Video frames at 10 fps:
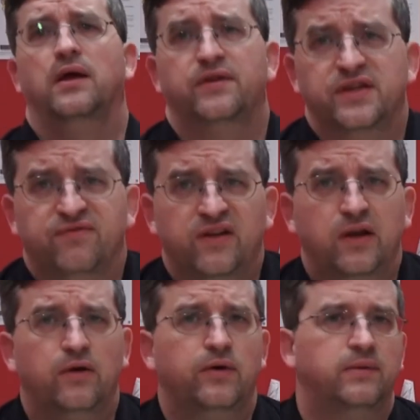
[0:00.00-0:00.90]
Uh, this
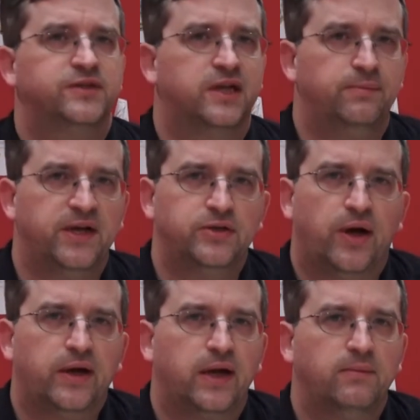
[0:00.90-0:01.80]
video, I'm skipping
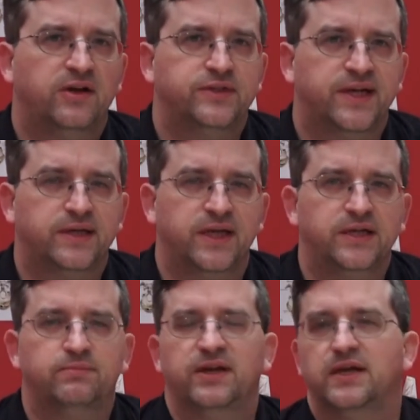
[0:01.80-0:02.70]
talking about
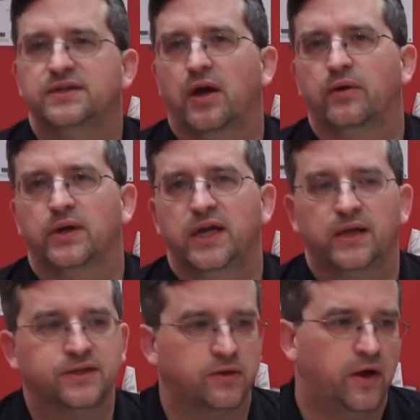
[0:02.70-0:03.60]
techniques because
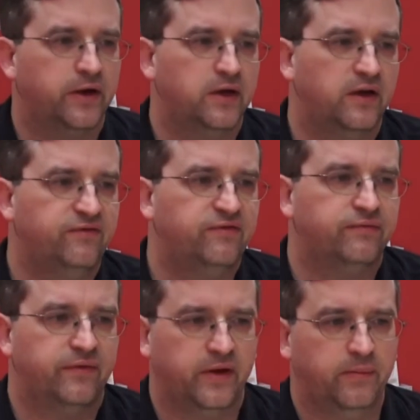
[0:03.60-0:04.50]
already it's long
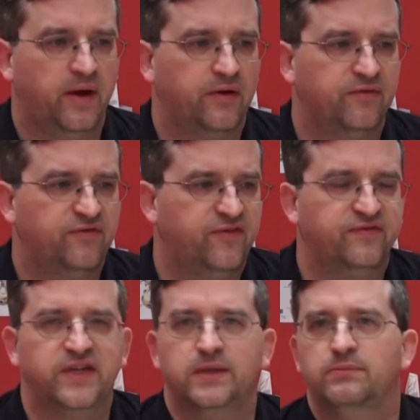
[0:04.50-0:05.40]
enough, uh, about
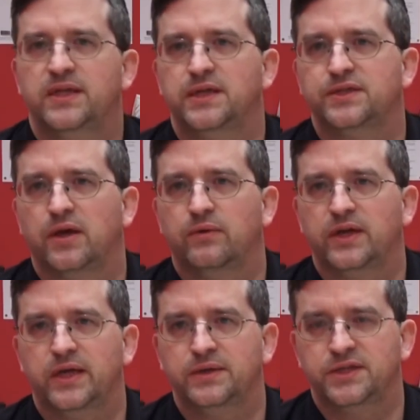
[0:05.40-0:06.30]
15 minutes
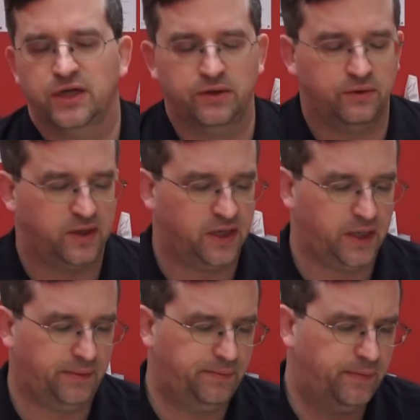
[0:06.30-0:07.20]
already. So
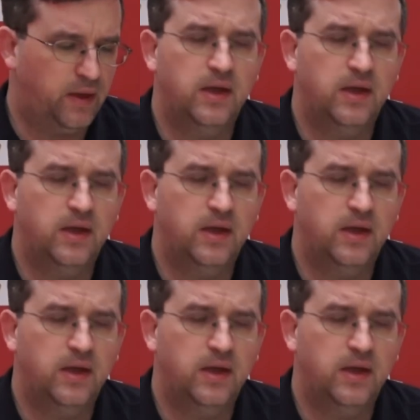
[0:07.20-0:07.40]
uh,